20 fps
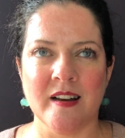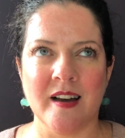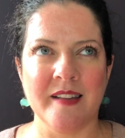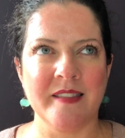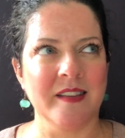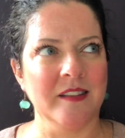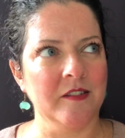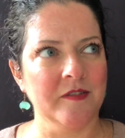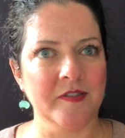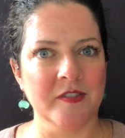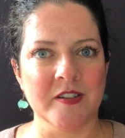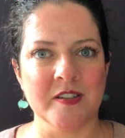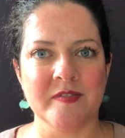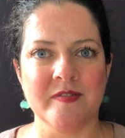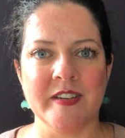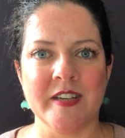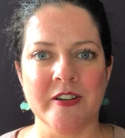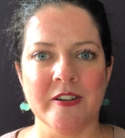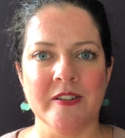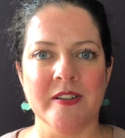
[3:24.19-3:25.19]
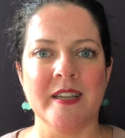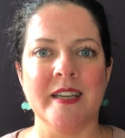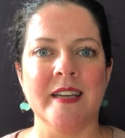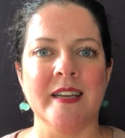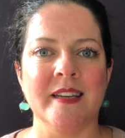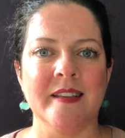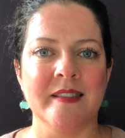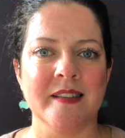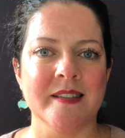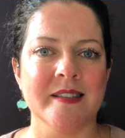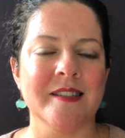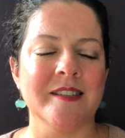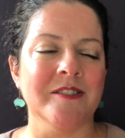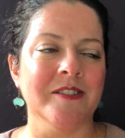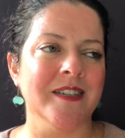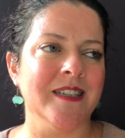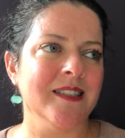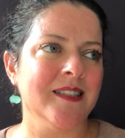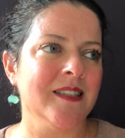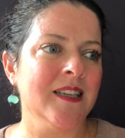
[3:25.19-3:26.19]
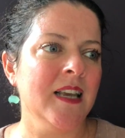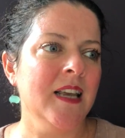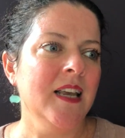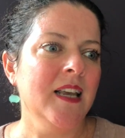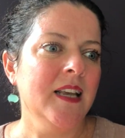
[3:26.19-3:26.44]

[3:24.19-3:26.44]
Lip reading: I think, the first video here in this series.